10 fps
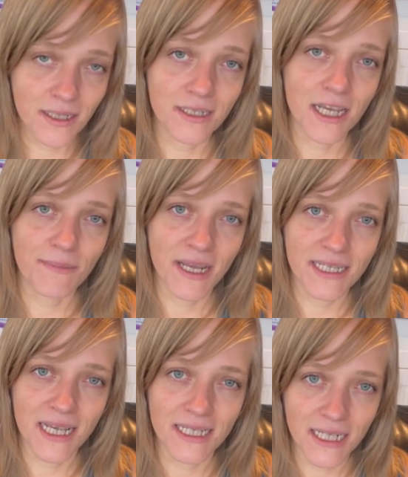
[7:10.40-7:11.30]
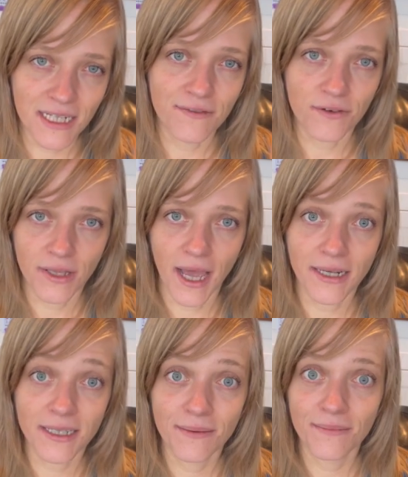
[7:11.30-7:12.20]
take meds as needed for
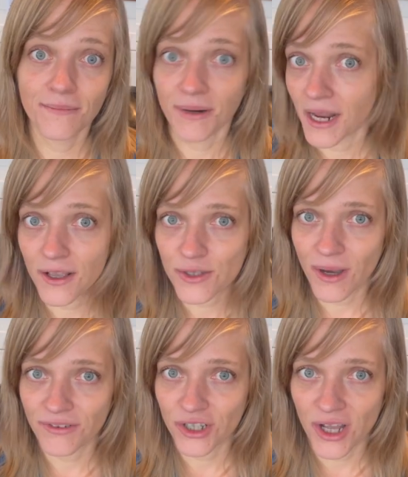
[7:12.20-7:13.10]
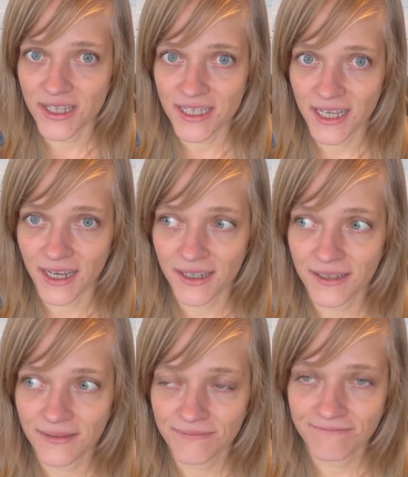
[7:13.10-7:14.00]
that, but I also haven't gotten sick.
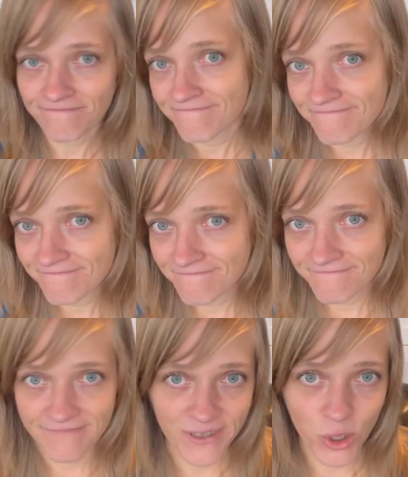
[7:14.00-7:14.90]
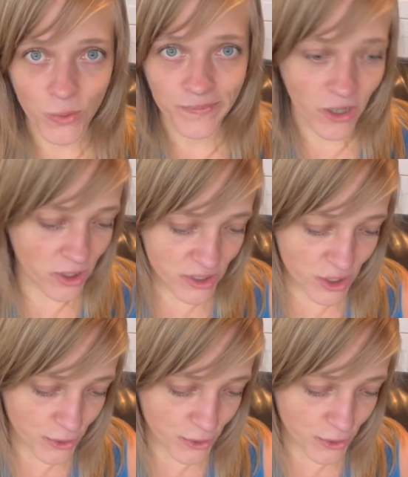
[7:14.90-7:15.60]
So hard to know.